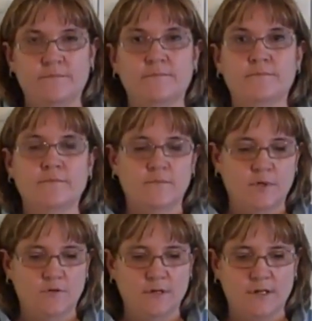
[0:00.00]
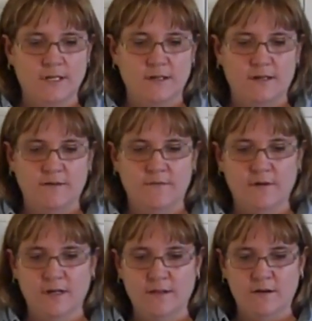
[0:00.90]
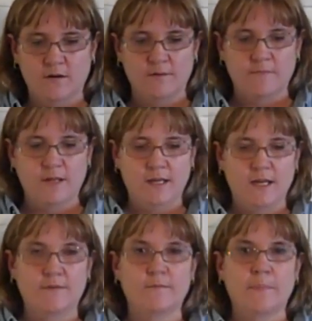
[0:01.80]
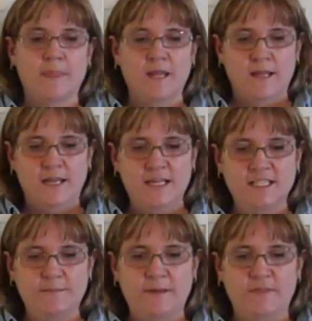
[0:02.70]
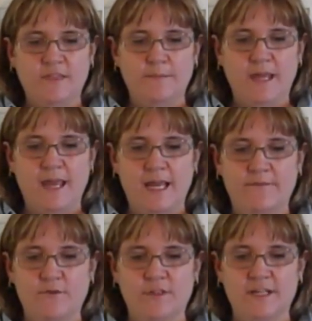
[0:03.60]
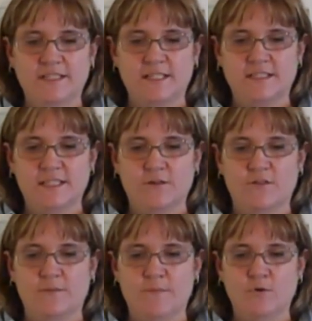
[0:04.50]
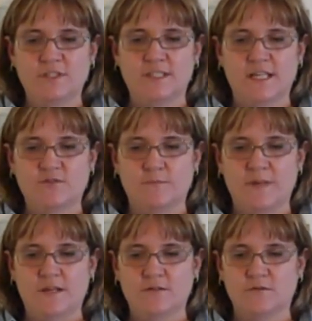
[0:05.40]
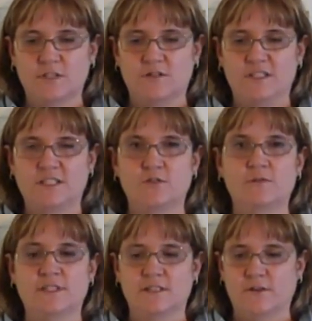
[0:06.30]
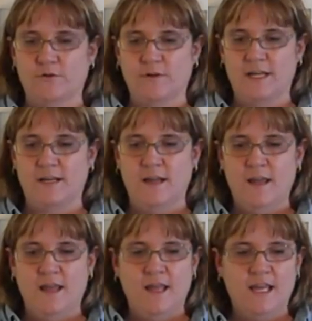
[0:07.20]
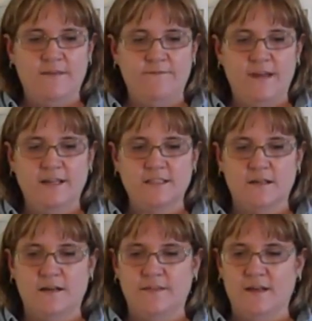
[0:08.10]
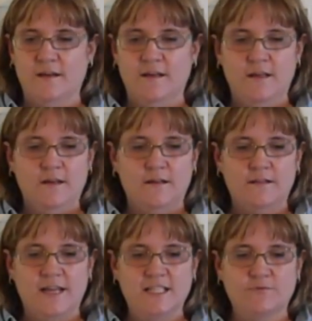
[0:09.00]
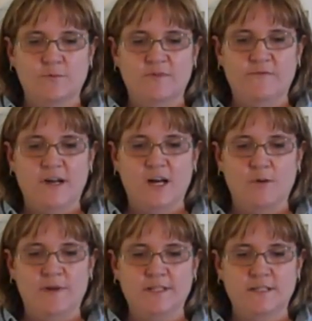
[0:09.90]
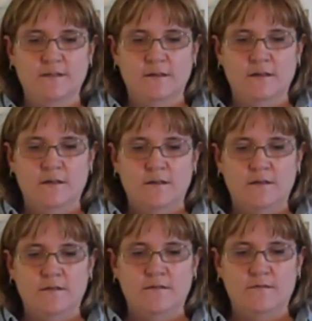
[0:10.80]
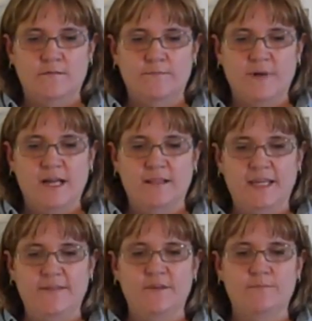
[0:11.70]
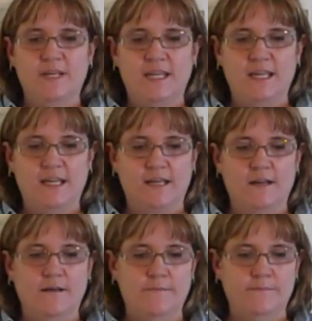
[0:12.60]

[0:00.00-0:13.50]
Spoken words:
How do you identify the target behavior? It is the behavior that is considered the most detrimental to the student's learning and effect on the classroom environment by Leaf and McKeegan.